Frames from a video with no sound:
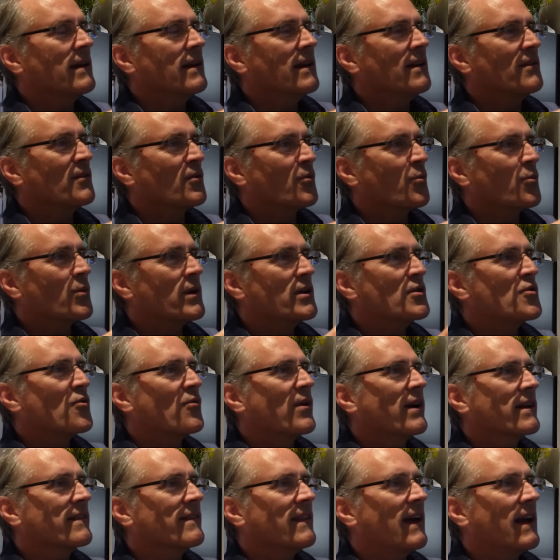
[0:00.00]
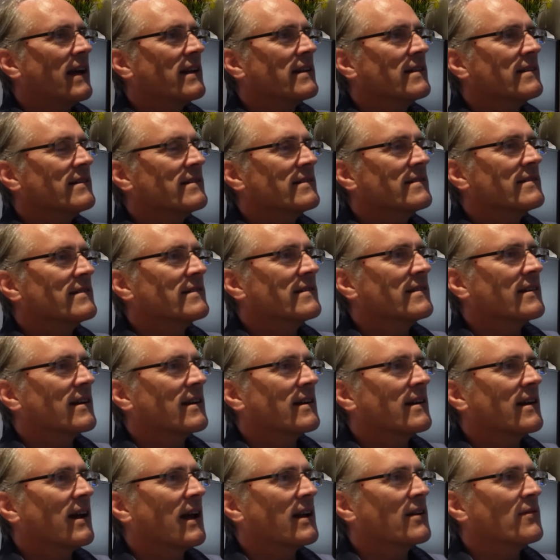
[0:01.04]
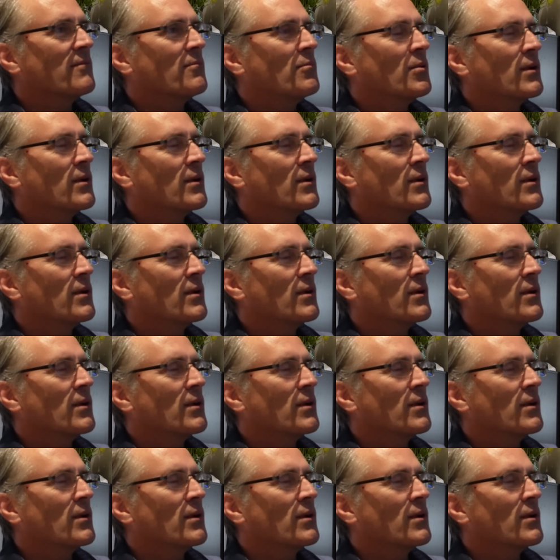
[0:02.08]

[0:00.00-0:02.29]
either redirect that, kind of